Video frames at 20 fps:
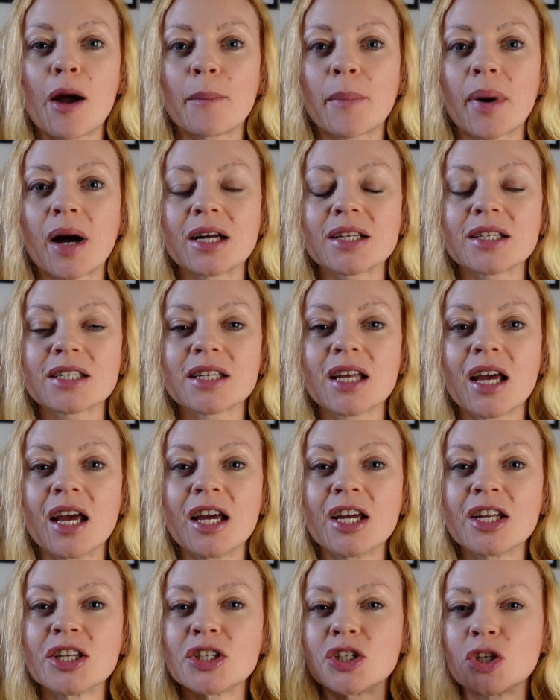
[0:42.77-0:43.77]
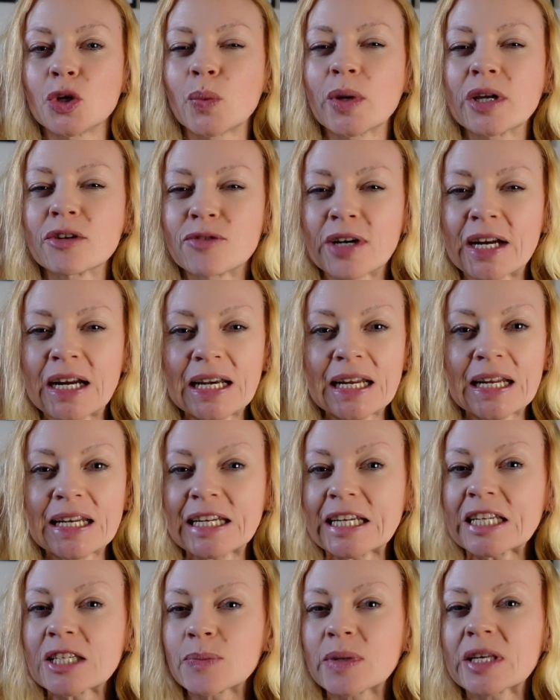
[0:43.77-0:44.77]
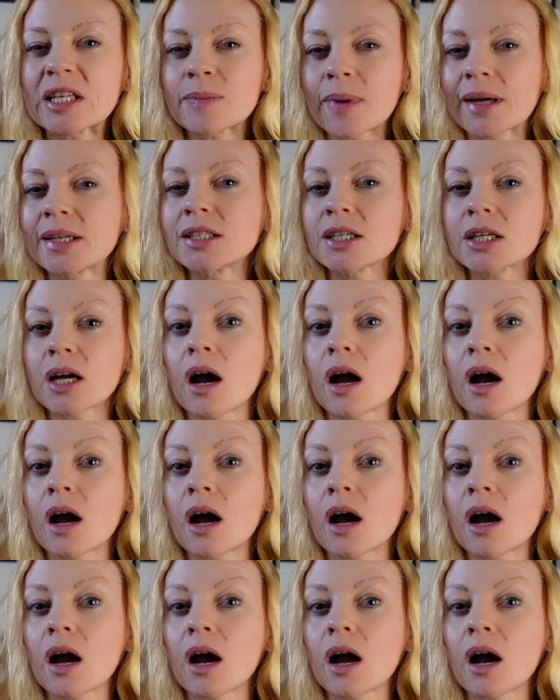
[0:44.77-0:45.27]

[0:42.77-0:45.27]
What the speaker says: but do we really need to be spending